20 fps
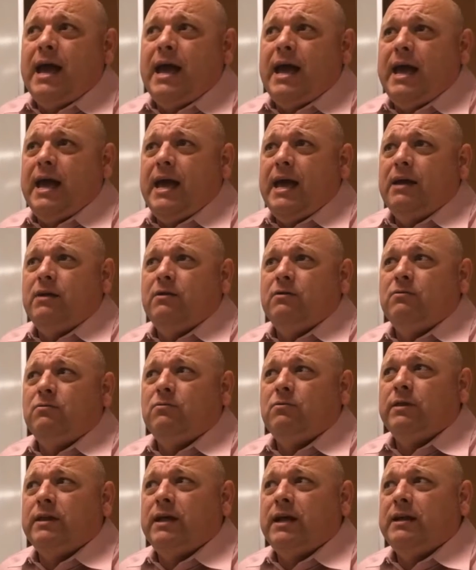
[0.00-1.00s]
and
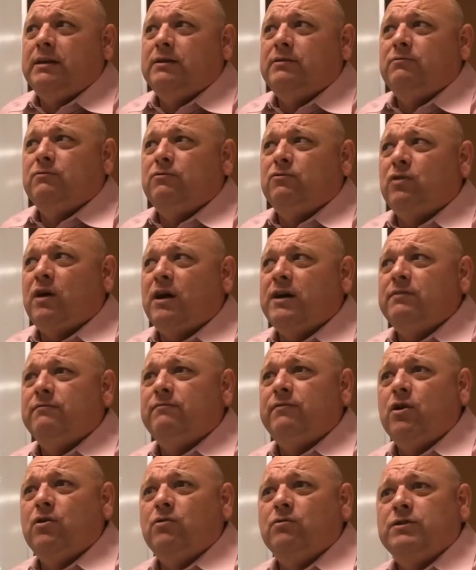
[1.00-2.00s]
where they had tried
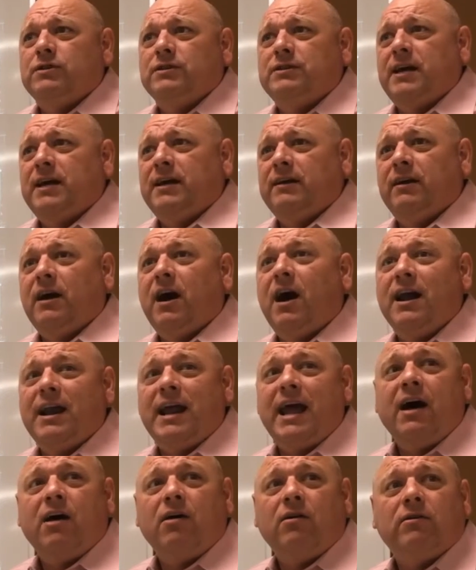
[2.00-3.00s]
to vote to take
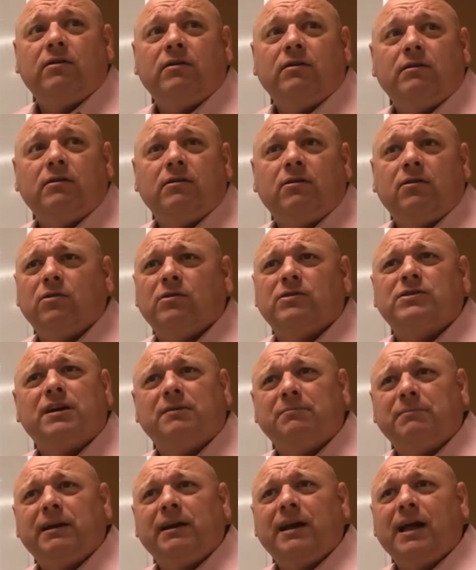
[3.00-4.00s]
God out or
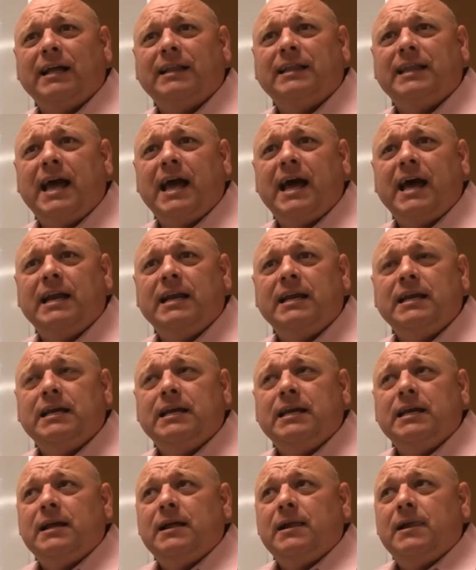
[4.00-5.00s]
something like that
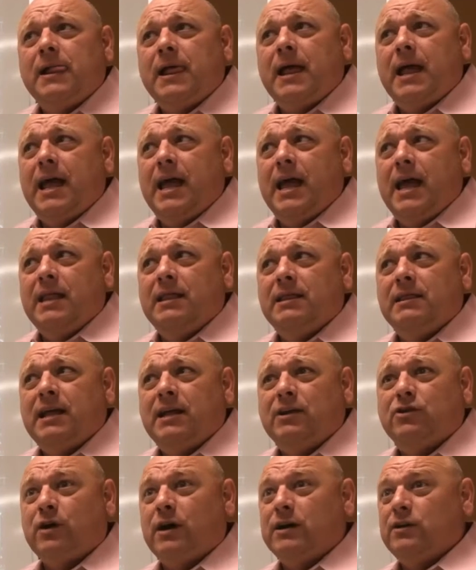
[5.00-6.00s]

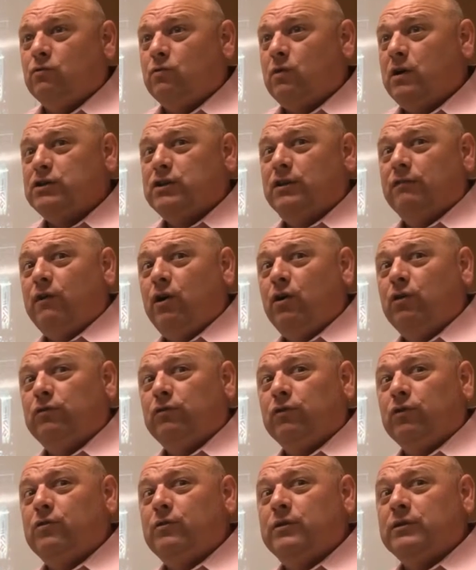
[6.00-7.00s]
and they tried to rush the
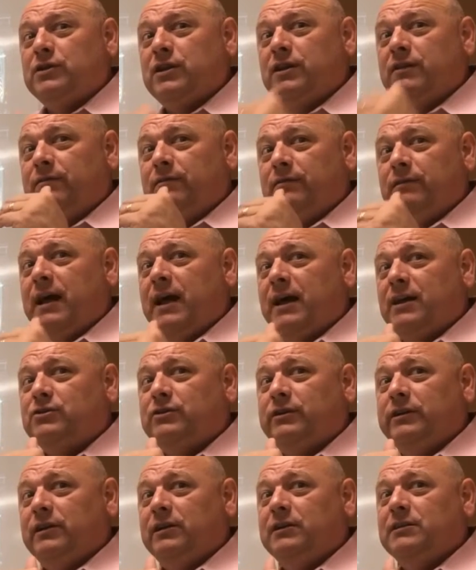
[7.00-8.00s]
vote through instead of
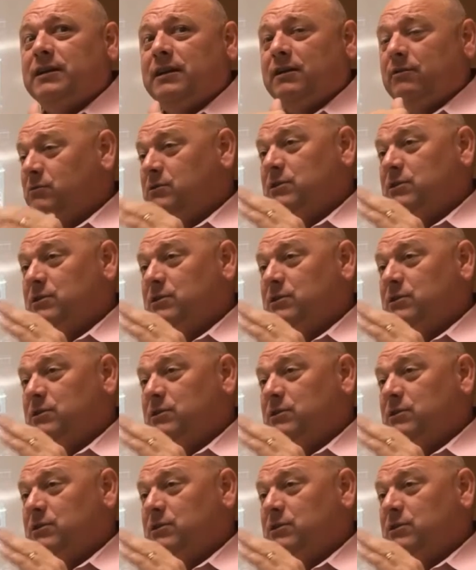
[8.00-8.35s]
actually listen.